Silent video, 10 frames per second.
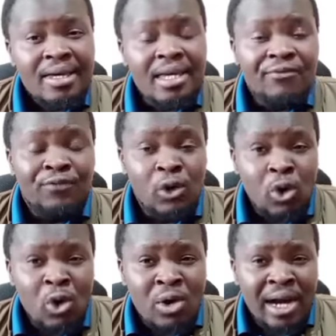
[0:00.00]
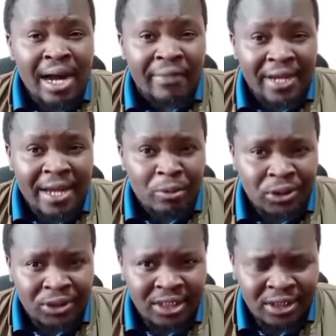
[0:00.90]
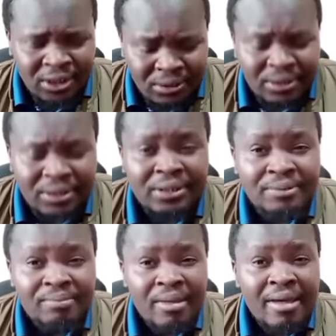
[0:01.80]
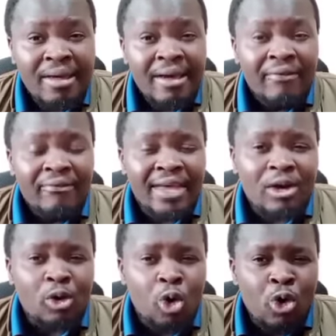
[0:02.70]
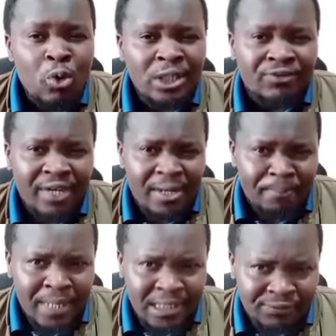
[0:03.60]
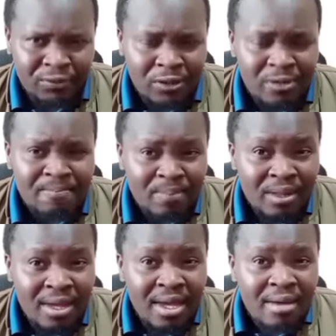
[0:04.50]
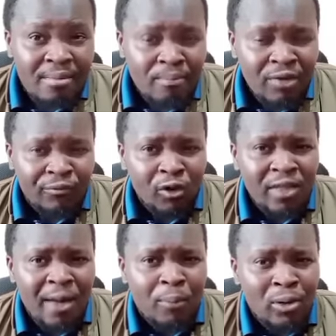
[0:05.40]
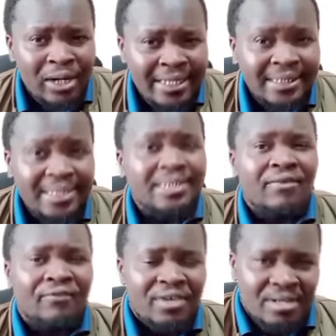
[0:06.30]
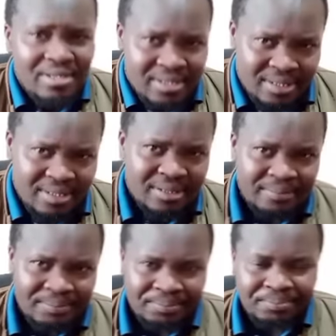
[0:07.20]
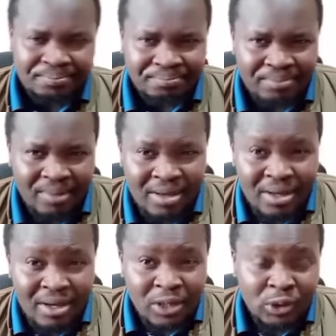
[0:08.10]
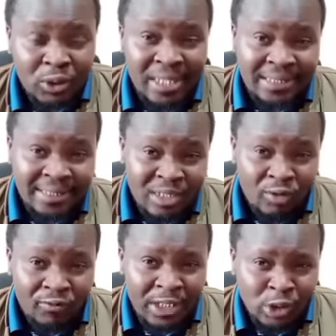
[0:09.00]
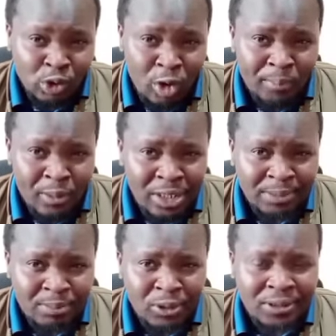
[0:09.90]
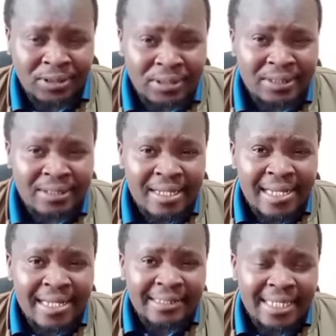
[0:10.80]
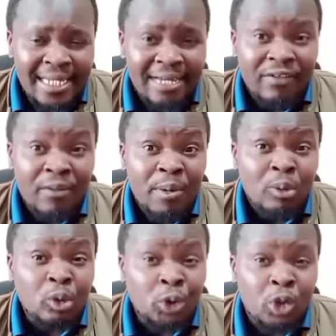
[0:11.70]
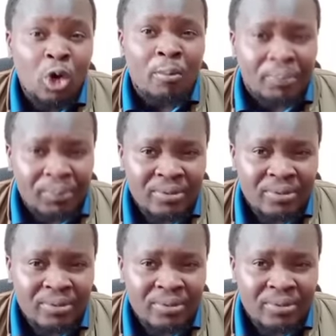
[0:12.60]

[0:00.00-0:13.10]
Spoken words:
If you look at the demonstrations, they are always very peaceful before the police interferes. So instead of these top police bosses telling the people to stop